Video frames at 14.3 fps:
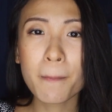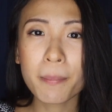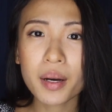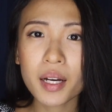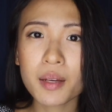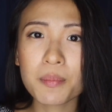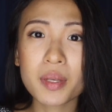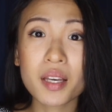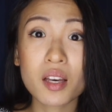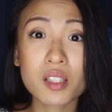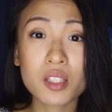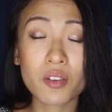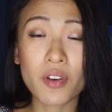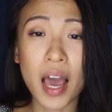but
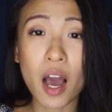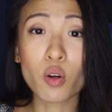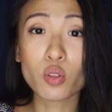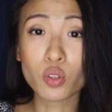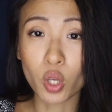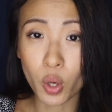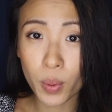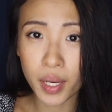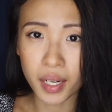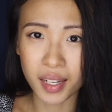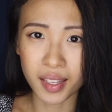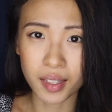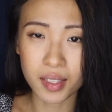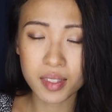because of how low it
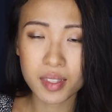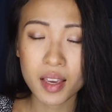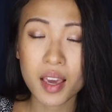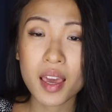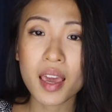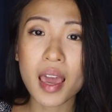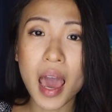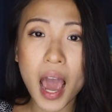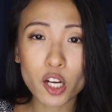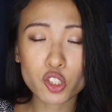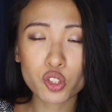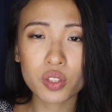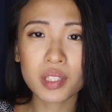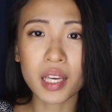is, it
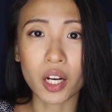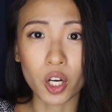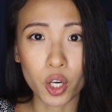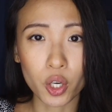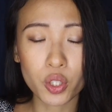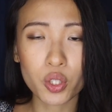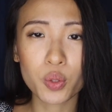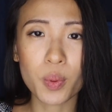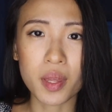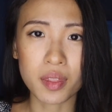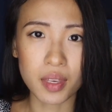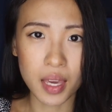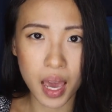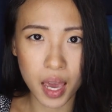actually can hurt you
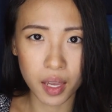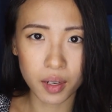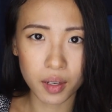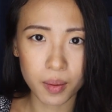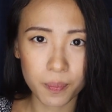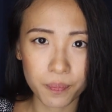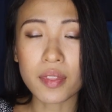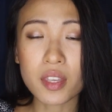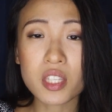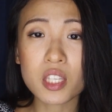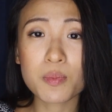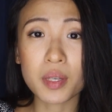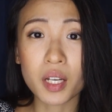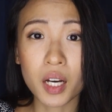in the end. And this
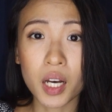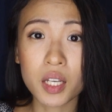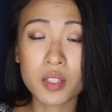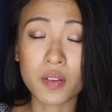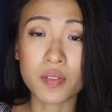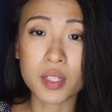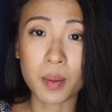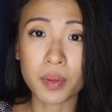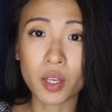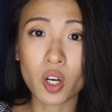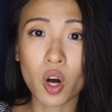is because of something